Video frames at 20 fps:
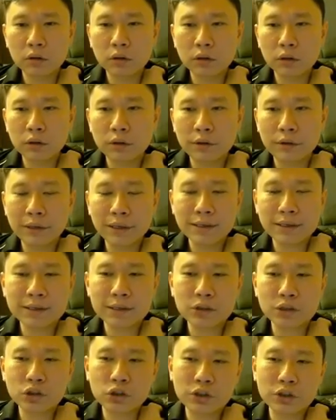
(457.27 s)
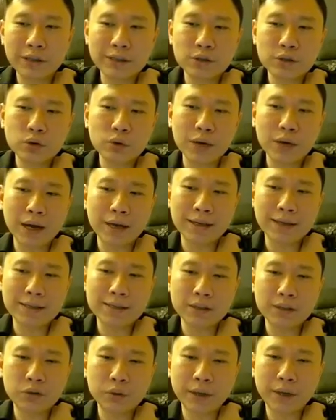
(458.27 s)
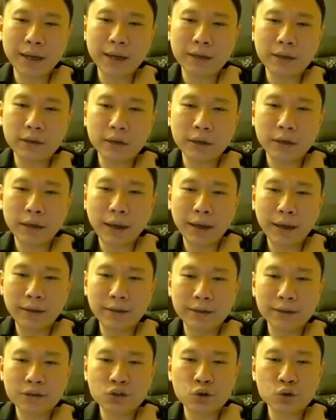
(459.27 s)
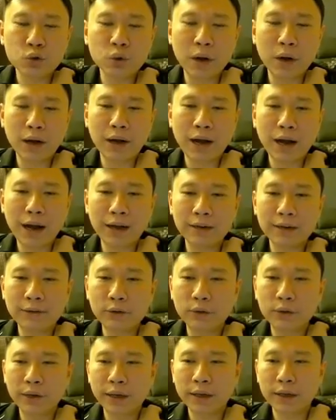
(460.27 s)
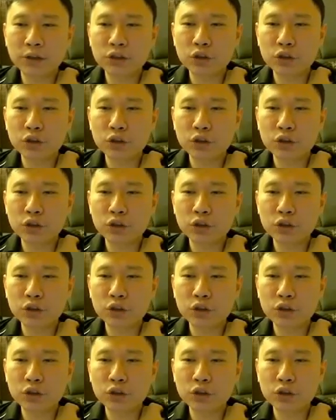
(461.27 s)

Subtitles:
these two are easier to get, and these two are harder to get.